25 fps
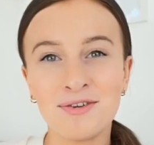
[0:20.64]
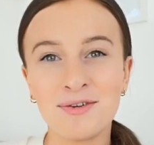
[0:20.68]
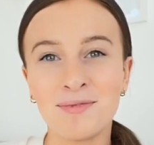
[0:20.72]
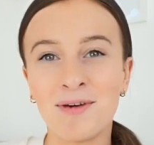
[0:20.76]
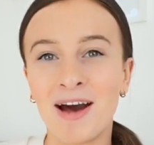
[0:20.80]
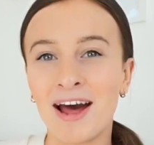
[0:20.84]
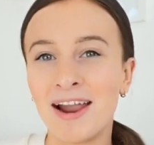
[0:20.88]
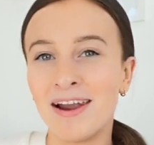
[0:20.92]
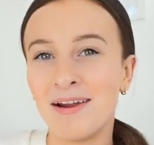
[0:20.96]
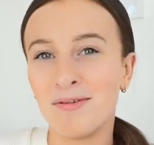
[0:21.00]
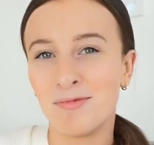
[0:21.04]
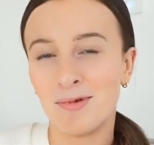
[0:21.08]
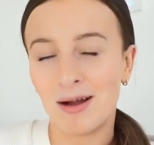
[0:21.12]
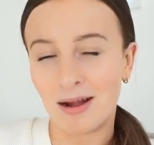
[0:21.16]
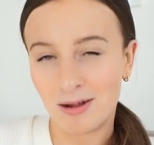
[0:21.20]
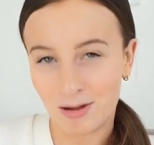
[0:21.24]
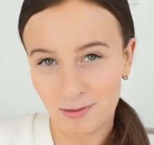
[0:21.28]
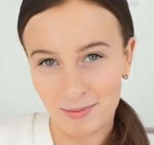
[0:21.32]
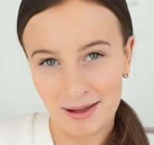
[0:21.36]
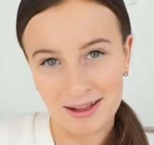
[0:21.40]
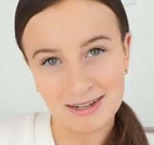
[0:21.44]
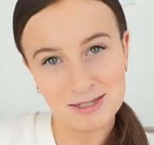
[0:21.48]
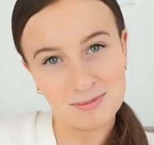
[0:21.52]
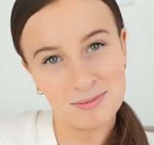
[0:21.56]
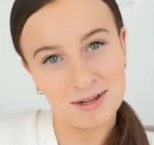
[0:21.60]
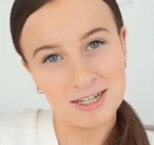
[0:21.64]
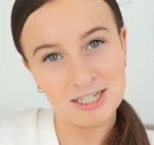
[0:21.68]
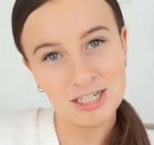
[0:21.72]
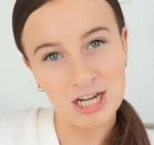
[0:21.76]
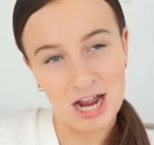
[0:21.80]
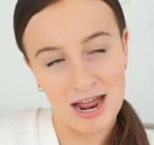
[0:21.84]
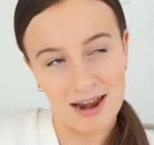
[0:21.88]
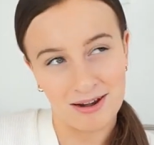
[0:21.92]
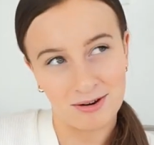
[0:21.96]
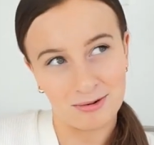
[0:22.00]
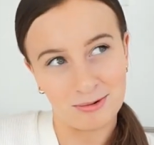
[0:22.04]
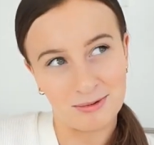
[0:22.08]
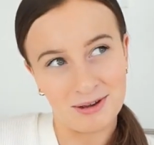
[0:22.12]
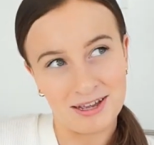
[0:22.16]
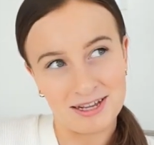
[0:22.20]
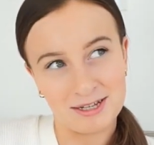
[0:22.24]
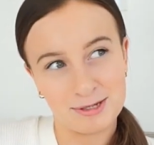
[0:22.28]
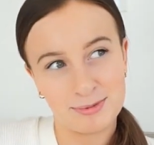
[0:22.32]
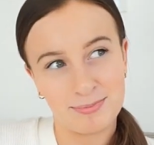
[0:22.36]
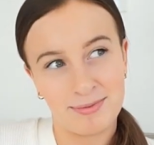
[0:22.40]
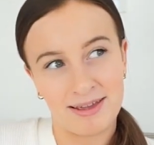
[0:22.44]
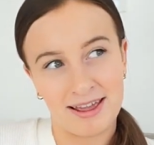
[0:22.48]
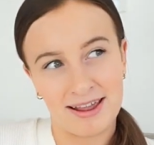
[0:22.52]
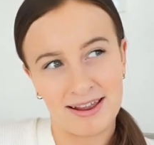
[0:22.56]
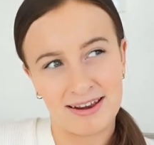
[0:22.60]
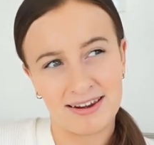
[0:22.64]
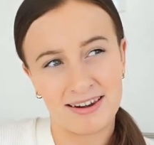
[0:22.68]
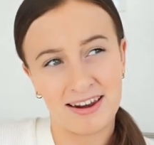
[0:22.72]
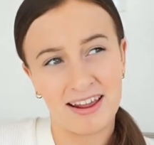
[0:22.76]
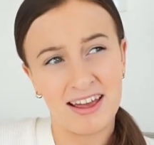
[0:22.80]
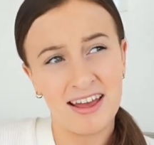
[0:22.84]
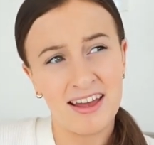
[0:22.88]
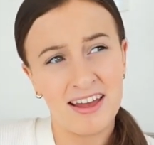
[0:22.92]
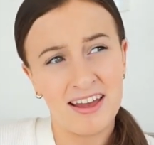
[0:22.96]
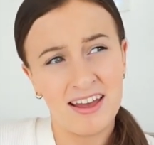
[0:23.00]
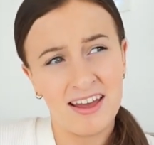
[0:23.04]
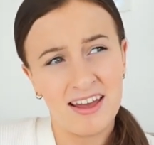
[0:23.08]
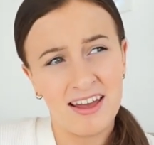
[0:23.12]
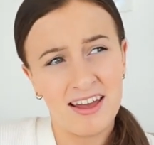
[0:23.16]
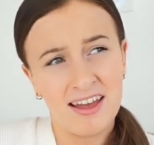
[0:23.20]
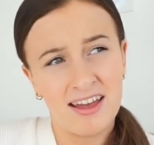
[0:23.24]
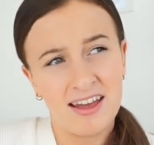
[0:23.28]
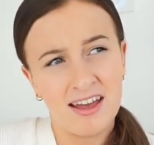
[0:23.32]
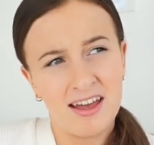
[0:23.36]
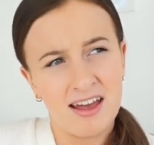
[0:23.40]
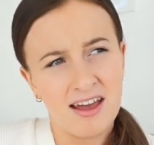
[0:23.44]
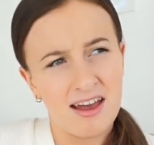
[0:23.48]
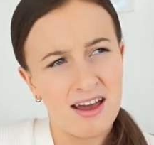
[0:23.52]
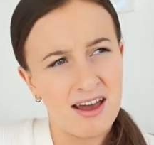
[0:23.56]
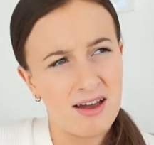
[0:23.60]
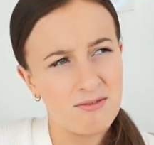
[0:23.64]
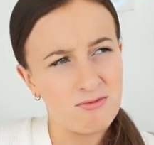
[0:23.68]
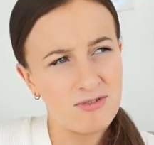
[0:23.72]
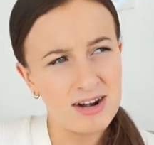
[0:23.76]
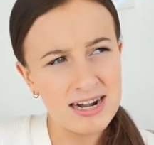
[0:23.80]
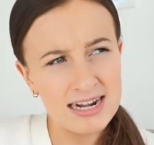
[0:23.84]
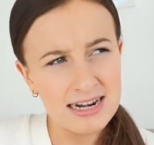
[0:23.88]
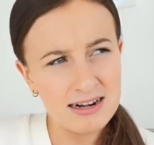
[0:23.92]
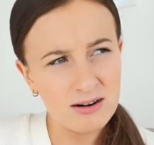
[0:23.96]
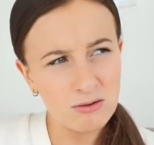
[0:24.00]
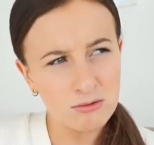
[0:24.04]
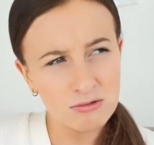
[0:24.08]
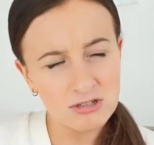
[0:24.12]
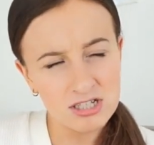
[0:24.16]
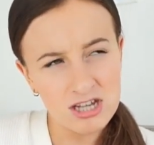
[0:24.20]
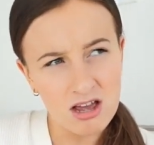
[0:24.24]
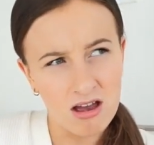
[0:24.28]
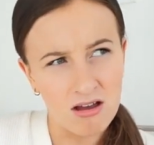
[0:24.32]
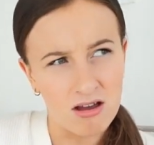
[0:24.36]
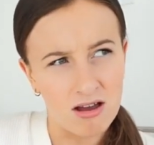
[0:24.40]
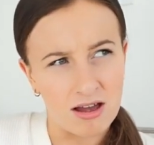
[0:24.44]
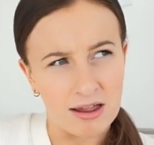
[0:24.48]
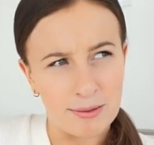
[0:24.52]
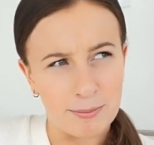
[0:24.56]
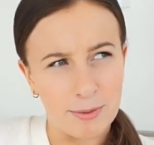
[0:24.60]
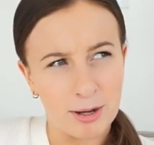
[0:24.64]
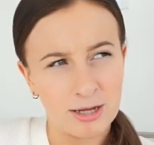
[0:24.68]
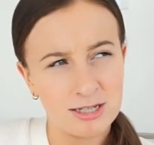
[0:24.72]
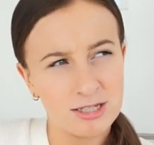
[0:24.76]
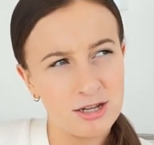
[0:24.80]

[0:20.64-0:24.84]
everyone and welcome back to my channel. It's been a really long time.